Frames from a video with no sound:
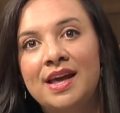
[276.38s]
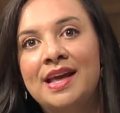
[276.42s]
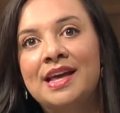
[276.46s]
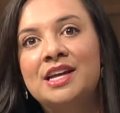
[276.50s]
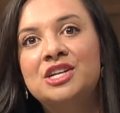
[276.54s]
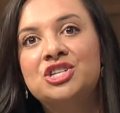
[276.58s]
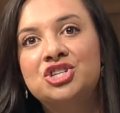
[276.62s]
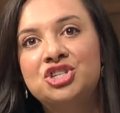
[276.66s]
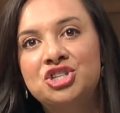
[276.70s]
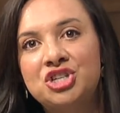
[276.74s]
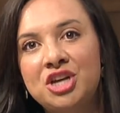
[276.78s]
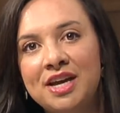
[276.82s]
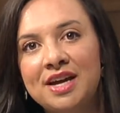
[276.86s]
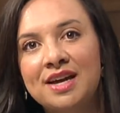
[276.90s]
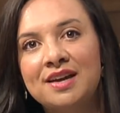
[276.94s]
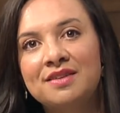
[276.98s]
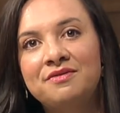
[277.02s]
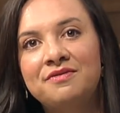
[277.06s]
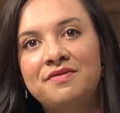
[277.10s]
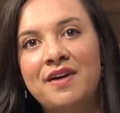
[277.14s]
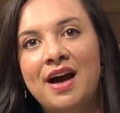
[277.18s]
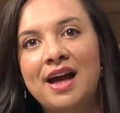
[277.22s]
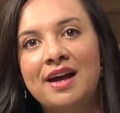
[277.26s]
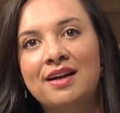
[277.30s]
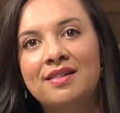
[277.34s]
She can
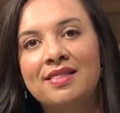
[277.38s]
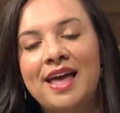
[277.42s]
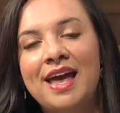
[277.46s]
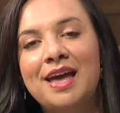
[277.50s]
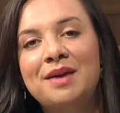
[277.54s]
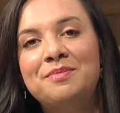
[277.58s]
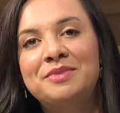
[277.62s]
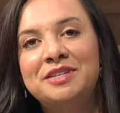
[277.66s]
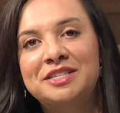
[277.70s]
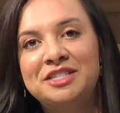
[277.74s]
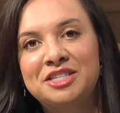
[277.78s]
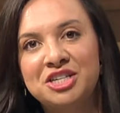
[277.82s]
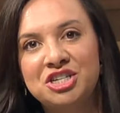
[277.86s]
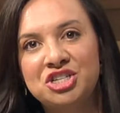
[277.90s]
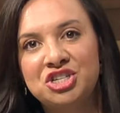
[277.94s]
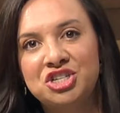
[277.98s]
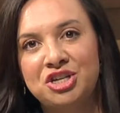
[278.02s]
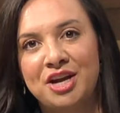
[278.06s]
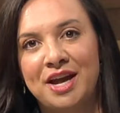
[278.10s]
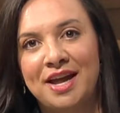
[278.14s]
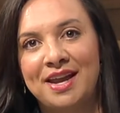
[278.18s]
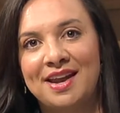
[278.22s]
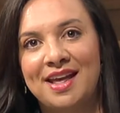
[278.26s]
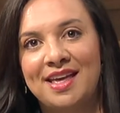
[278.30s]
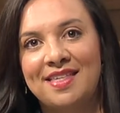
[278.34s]
file a
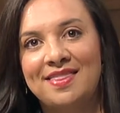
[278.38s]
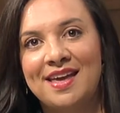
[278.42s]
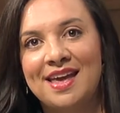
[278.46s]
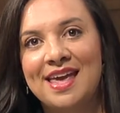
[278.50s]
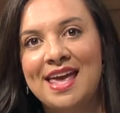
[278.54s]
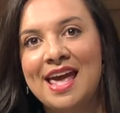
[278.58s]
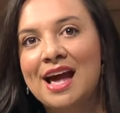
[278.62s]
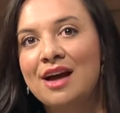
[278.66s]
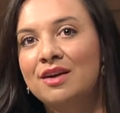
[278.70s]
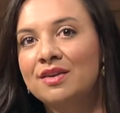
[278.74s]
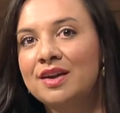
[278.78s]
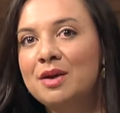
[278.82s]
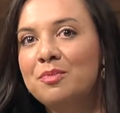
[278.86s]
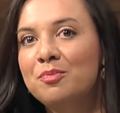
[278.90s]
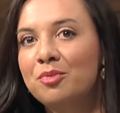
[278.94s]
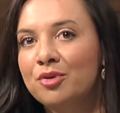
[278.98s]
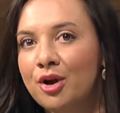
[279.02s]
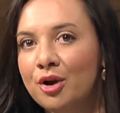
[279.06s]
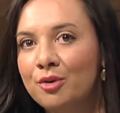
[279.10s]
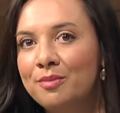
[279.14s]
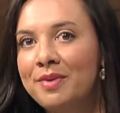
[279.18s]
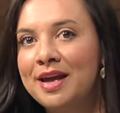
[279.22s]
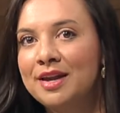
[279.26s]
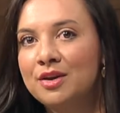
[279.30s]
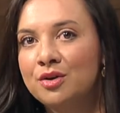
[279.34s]
petition in the county
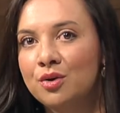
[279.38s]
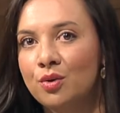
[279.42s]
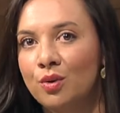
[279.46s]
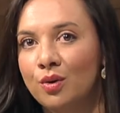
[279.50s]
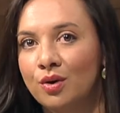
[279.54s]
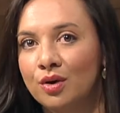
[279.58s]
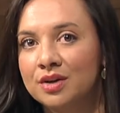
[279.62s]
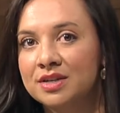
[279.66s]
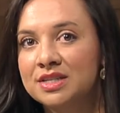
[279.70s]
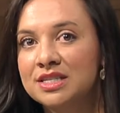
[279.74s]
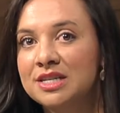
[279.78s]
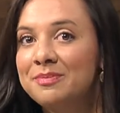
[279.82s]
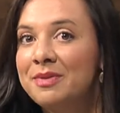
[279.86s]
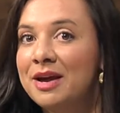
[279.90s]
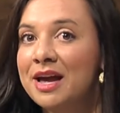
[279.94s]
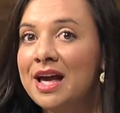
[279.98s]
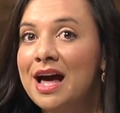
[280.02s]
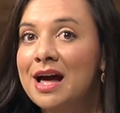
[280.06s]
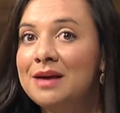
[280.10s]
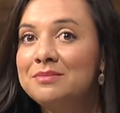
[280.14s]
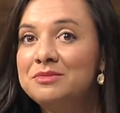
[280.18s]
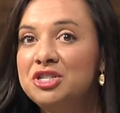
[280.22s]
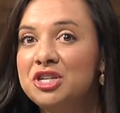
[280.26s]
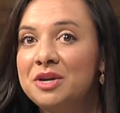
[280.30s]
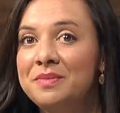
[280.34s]
probate court to
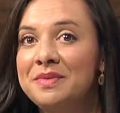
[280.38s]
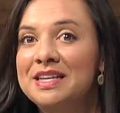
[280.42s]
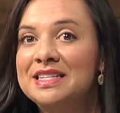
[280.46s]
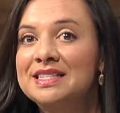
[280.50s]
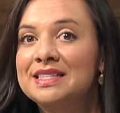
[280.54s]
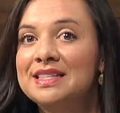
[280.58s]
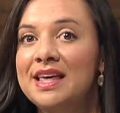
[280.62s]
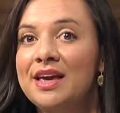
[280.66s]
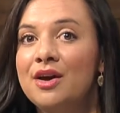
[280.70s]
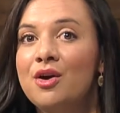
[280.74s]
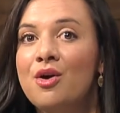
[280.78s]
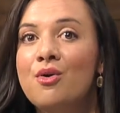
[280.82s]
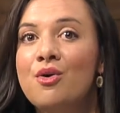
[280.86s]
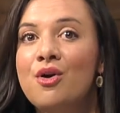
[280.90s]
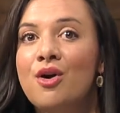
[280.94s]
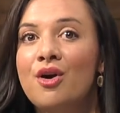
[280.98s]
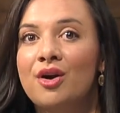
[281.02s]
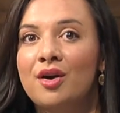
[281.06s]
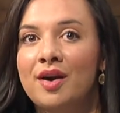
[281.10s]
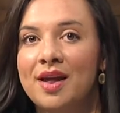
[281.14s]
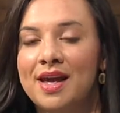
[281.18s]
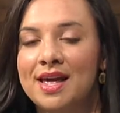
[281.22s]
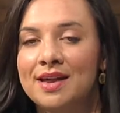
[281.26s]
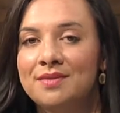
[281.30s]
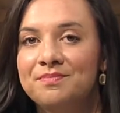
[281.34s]
become Jimmy's legal
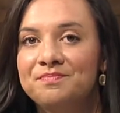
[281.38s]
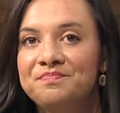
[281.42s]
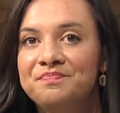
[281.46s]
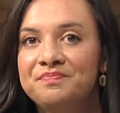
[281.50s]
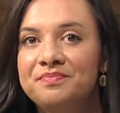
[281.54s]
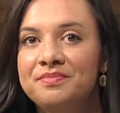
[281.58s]
guardian.